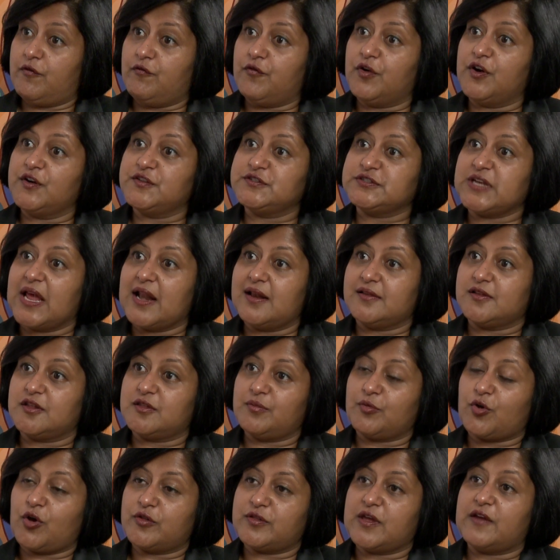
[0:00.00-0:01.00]
worse challenges
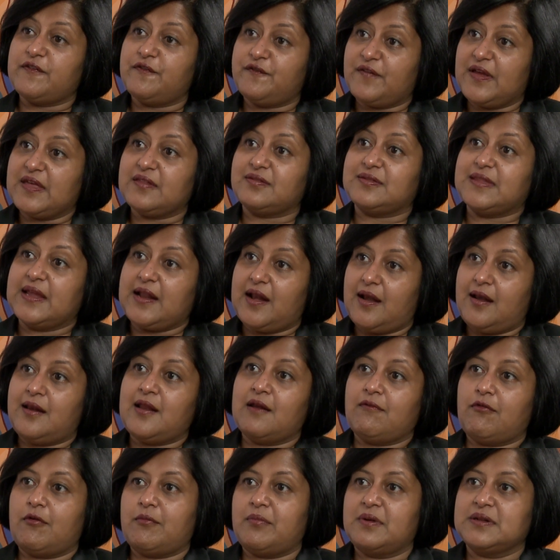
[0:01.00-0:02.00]
because I faced the Indian
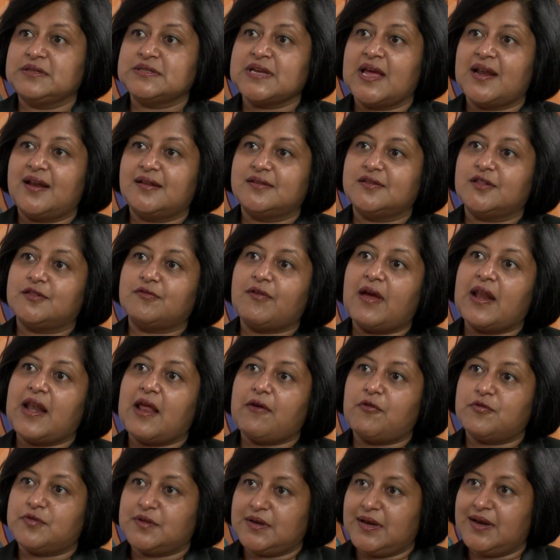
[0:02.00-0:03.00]
woman challenges while I
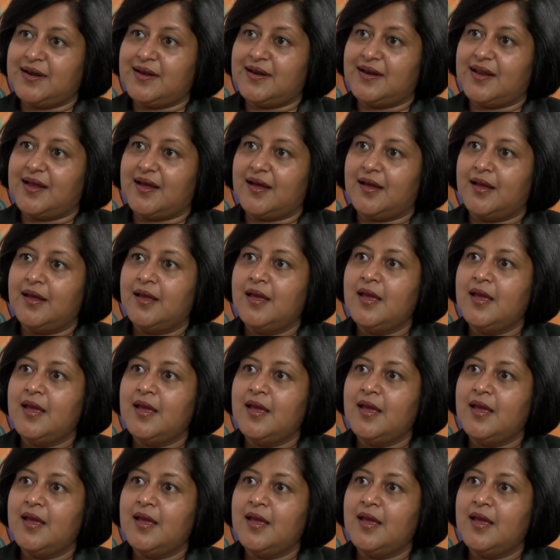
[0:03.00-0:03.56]
was in India.